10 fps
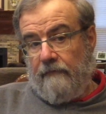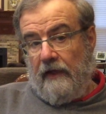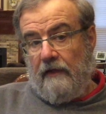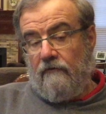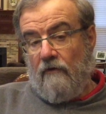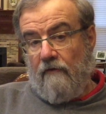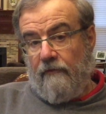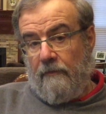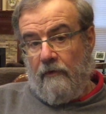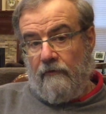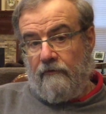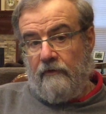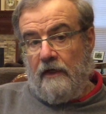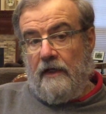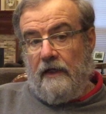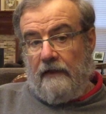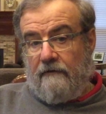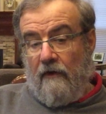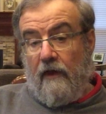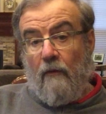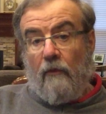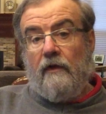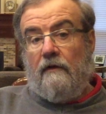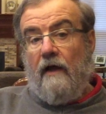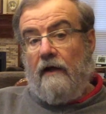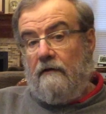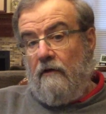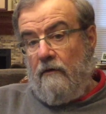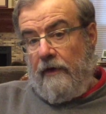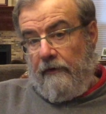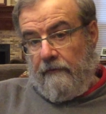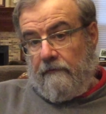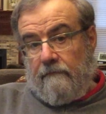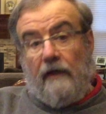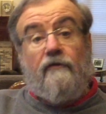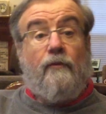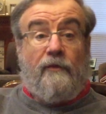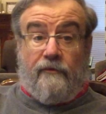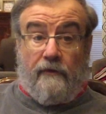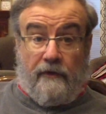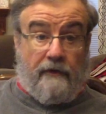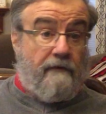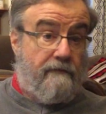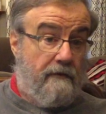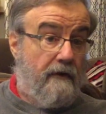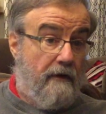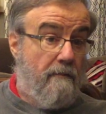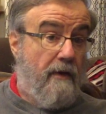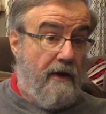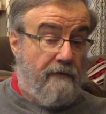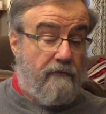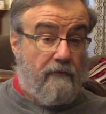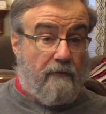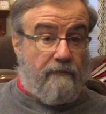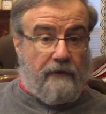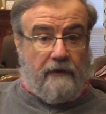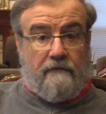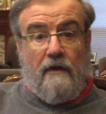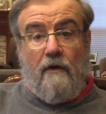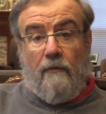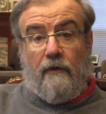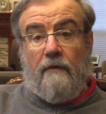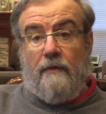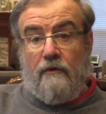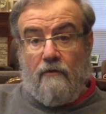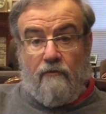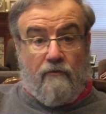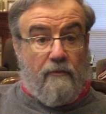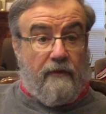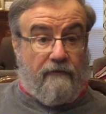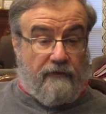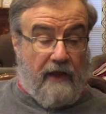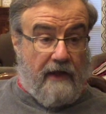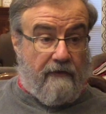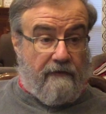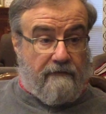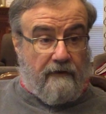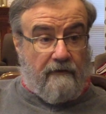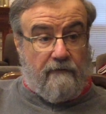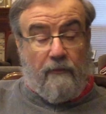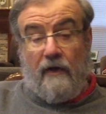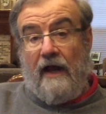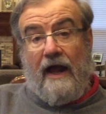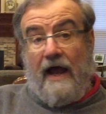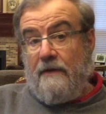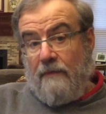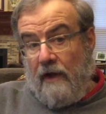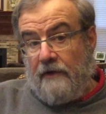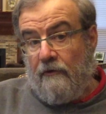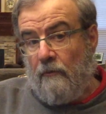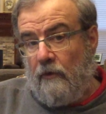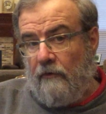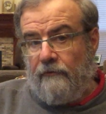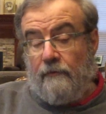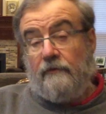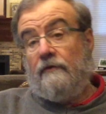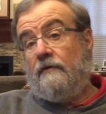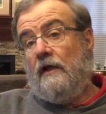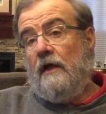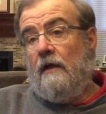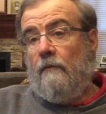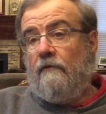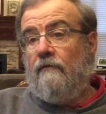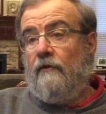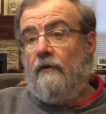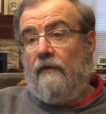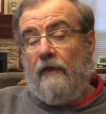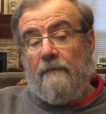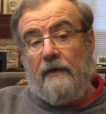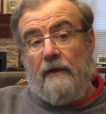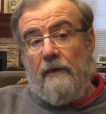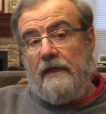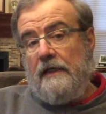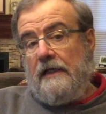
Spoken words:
hands-off approach and say, okay, we're going to lie low here, like Switzerland is in a modern circumstance. We're going to be neutral. We're going to stay out of these things, and we're going to hide behind our walls, which is a good thing. But anyway,